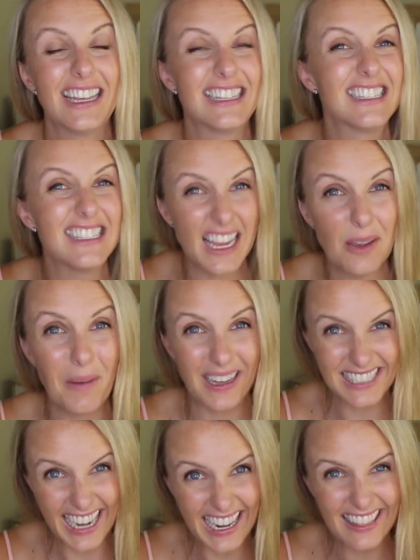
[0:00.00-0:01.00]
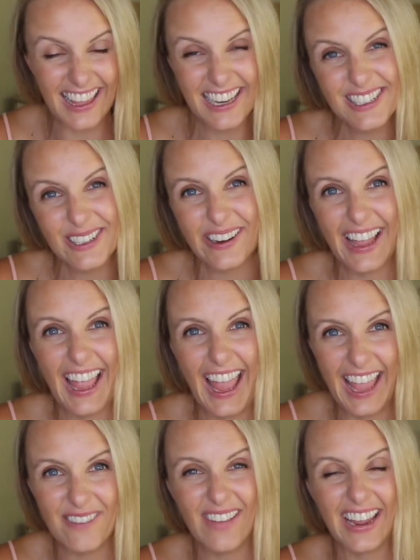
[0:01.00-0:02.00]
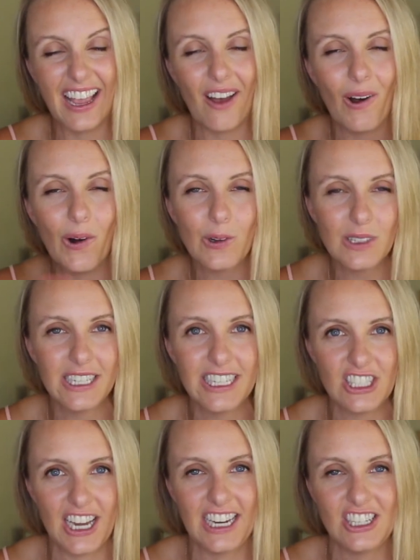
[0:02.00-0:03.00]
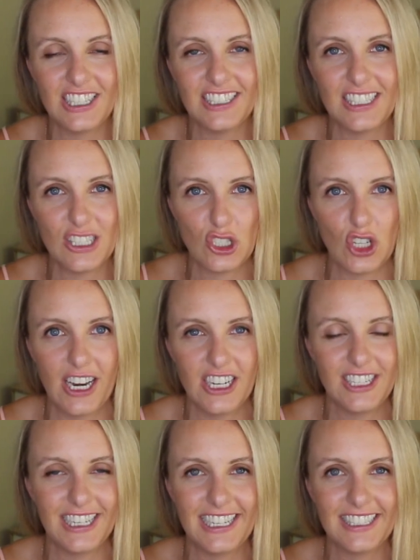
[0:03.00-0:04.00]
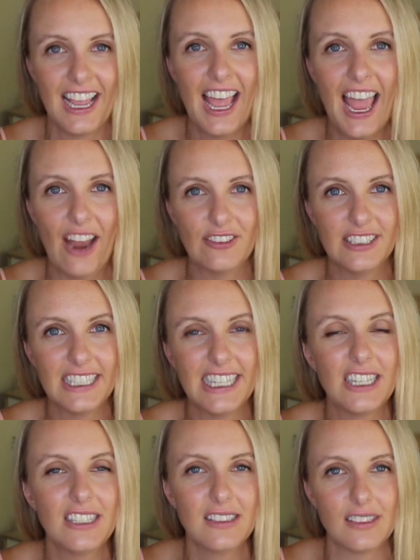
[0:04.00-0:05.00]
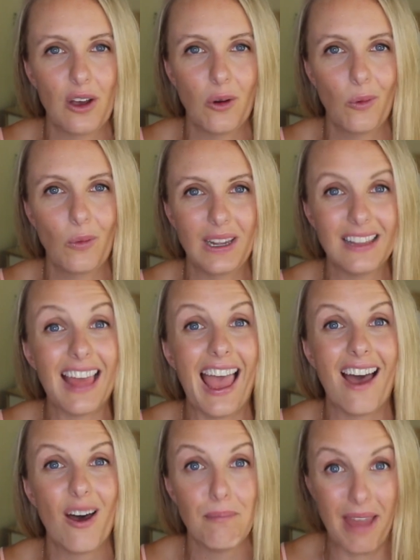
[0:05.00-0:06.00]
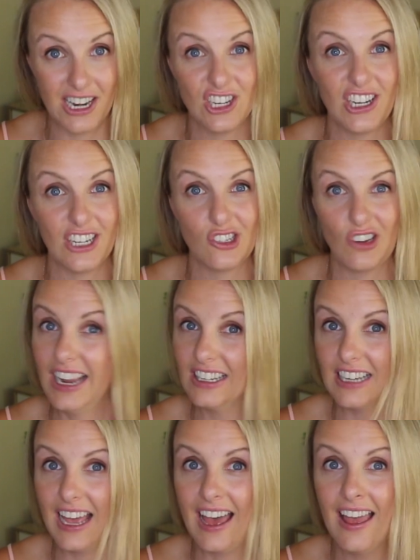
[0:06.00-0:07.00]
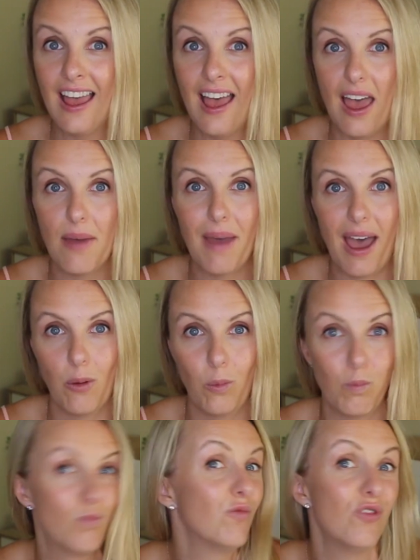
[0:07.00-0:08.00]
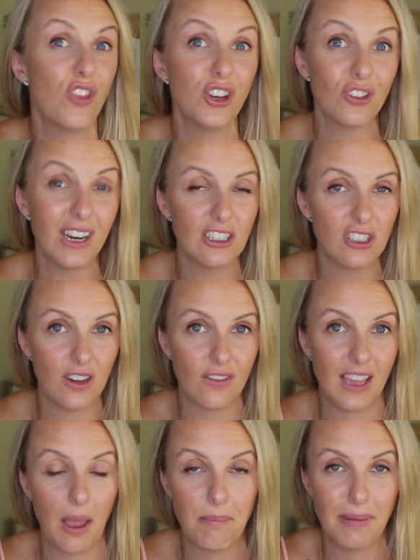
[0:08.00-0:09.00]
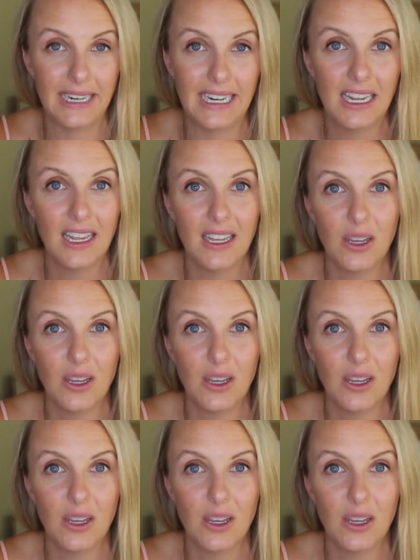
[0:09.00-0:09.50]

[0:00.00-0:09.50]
sink my teeth into it and make a whole lot of changes and strategies and really consult with our managing director about the direction of the company,